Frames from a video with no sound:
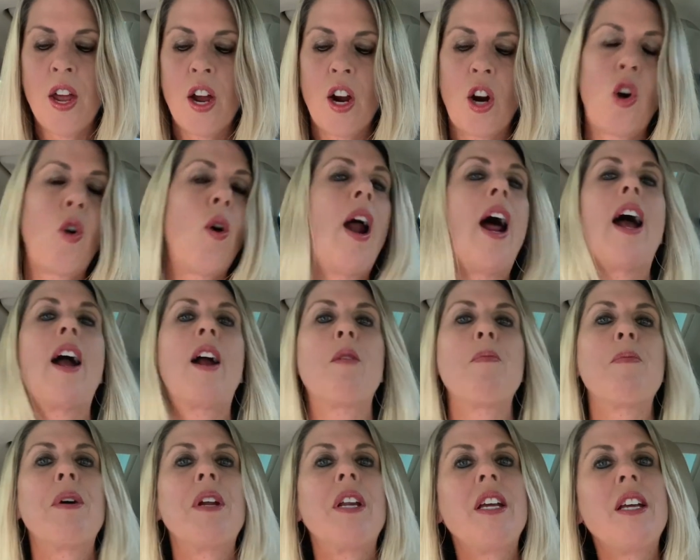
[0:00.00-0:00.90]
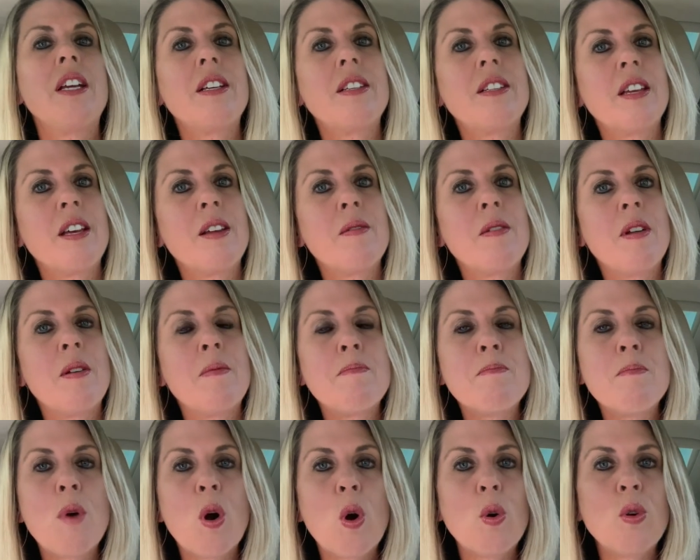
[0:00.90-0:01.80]
crack but he said
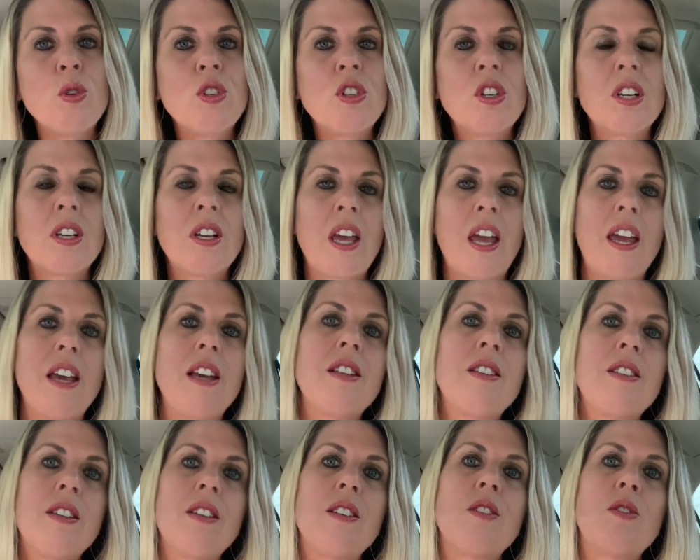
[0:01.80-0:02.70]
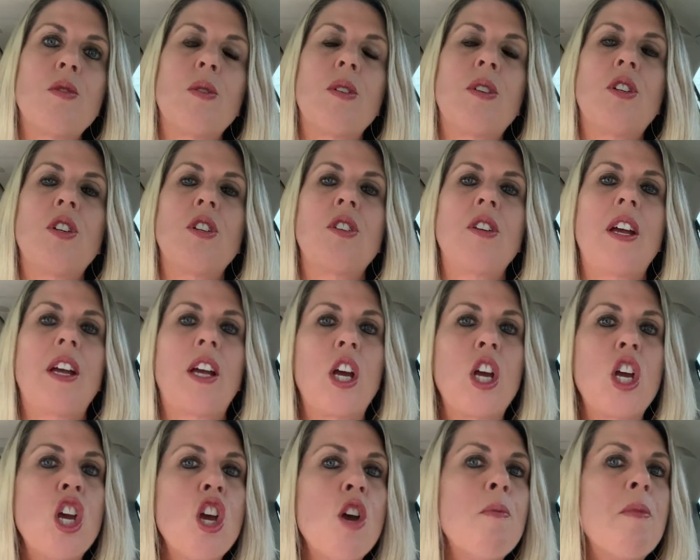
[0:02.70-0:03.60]
in most cases it's just like a
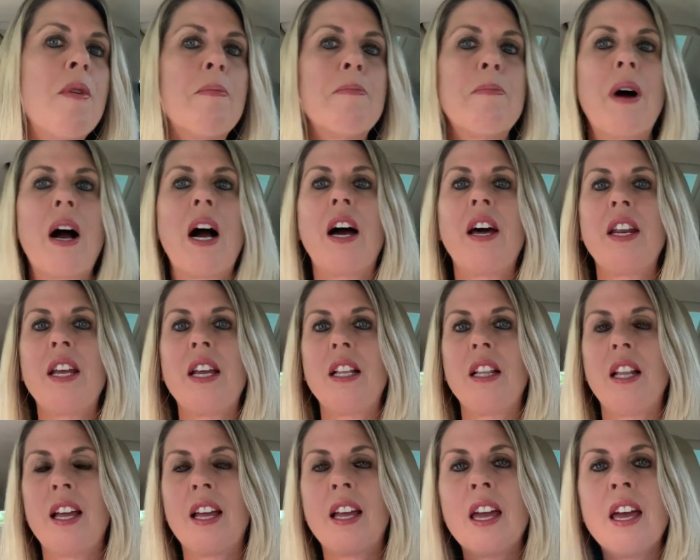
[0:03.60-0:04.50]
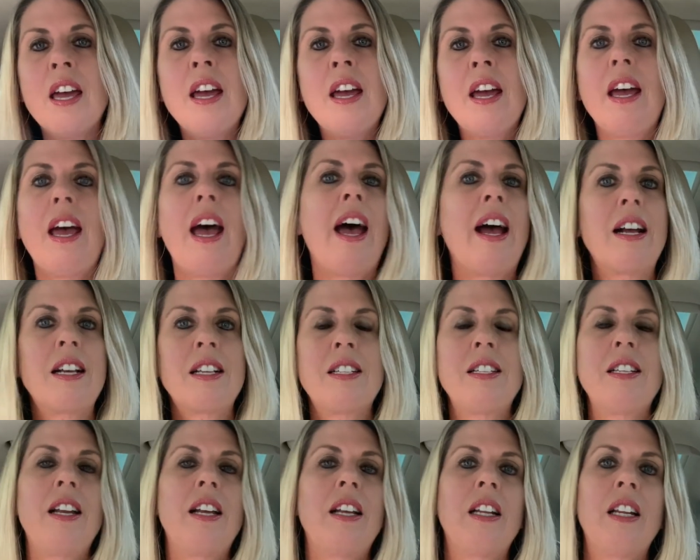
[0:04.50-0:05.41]
human body like
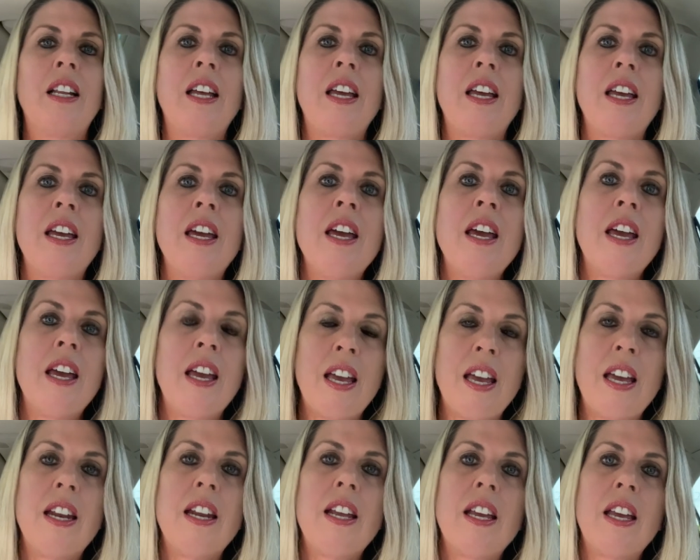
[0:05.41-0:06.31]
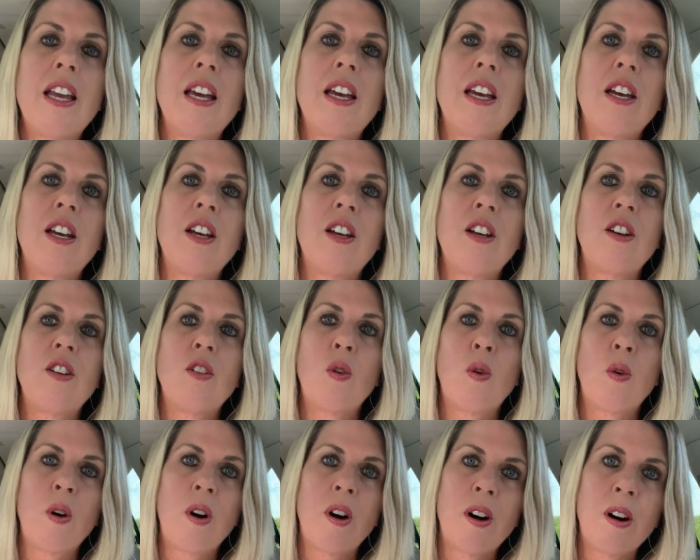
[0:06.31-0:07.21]
accidentally hitting it
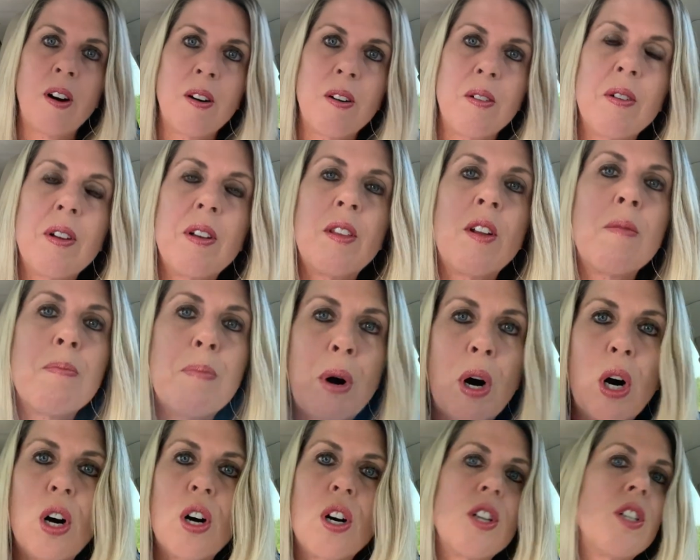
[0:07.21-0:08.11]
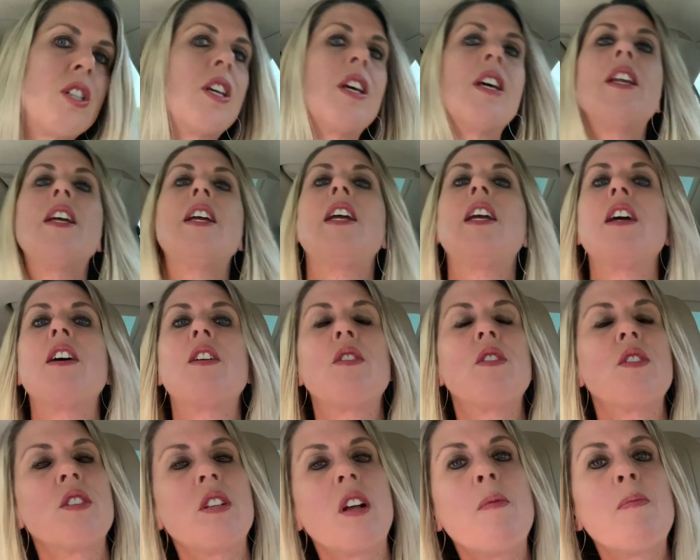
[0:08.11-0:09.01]
or their purse hitting it
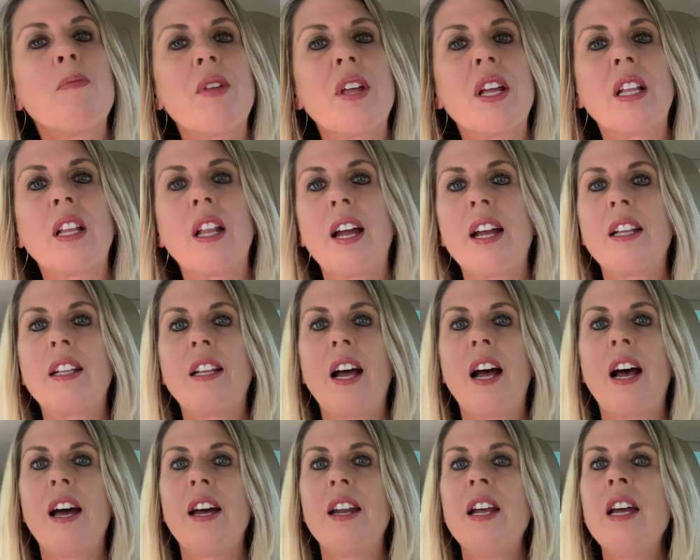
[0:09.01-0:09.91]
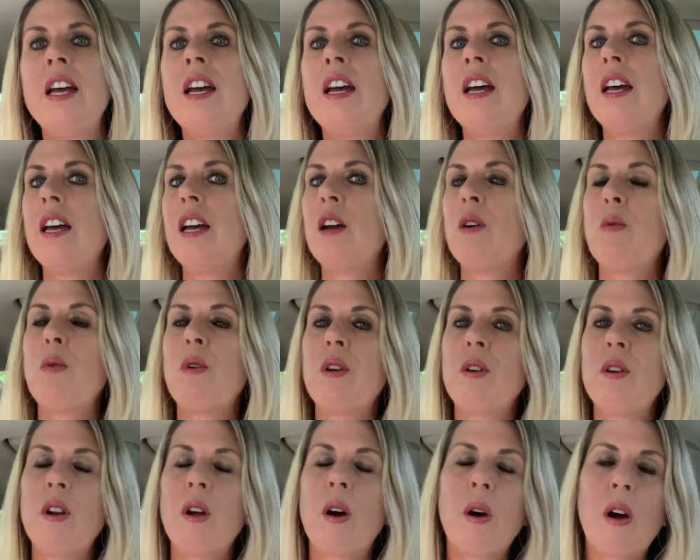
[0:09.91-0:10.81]
or something like that it
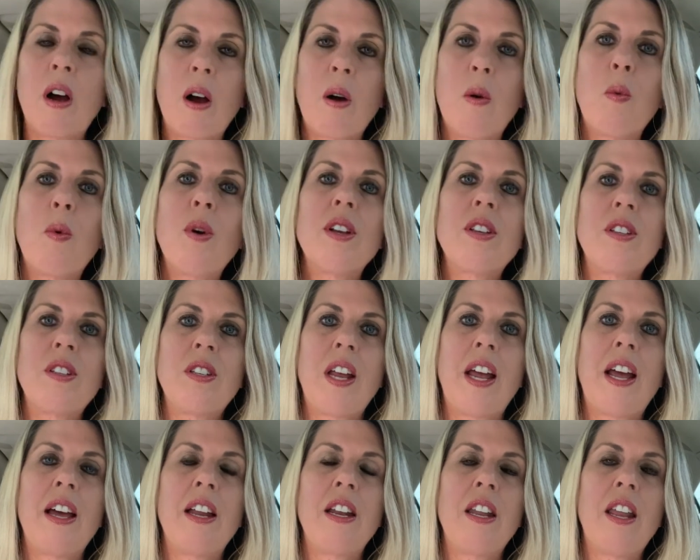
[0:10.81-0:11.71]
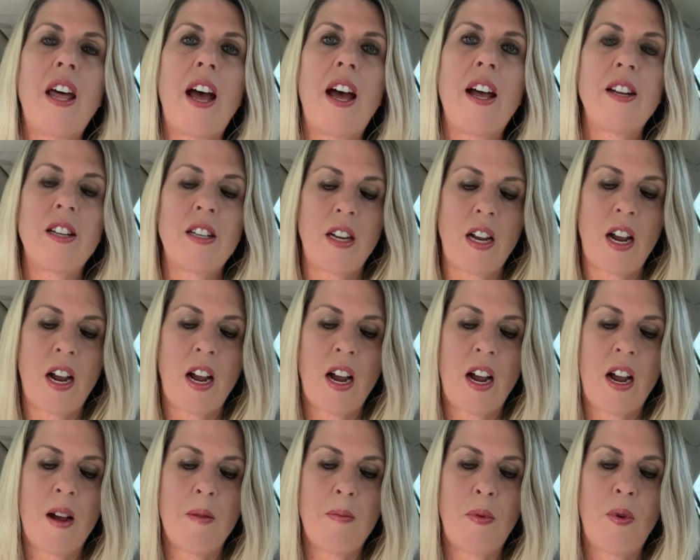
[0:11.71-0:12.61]
would uh, withstand that
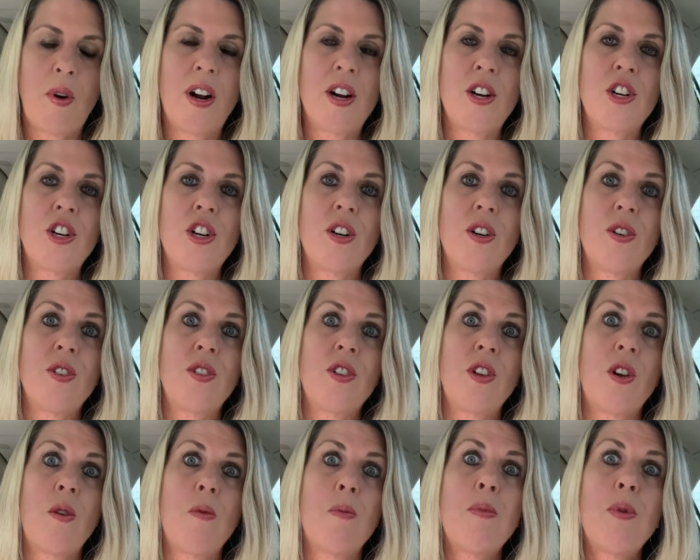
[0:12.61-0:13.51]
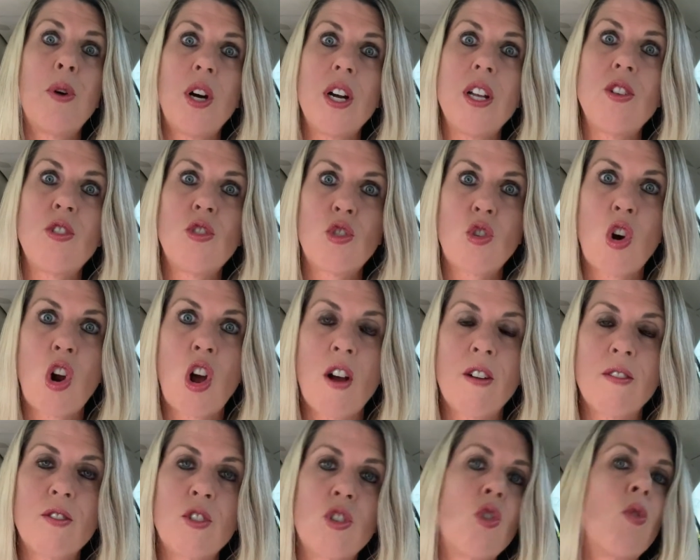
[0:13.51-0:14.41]
uh, pressure so pretty
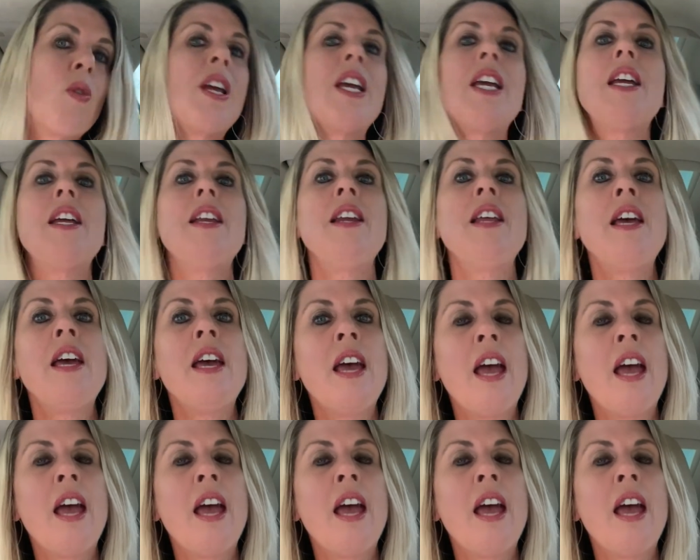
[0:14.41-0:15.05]
strong screen